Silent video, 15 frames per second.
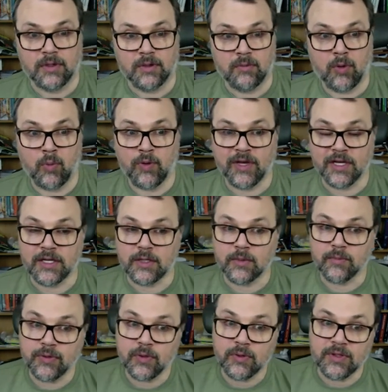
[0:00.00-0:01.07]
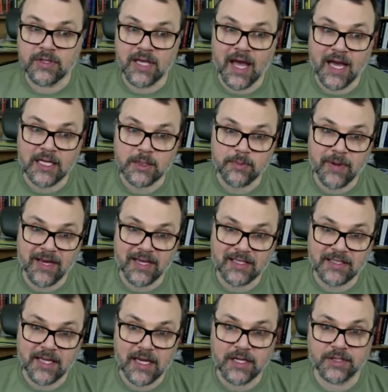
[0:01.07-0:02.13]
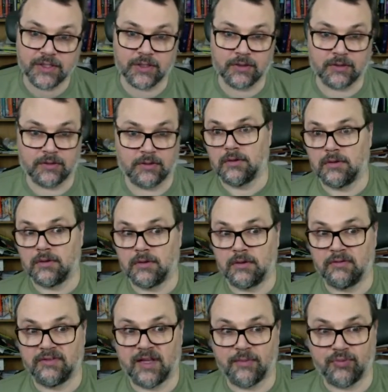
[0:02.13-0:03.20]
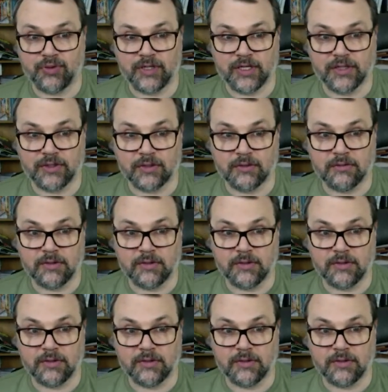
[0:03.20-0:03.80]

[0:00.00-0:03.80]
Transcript: But we can compute the expectation of that prediction.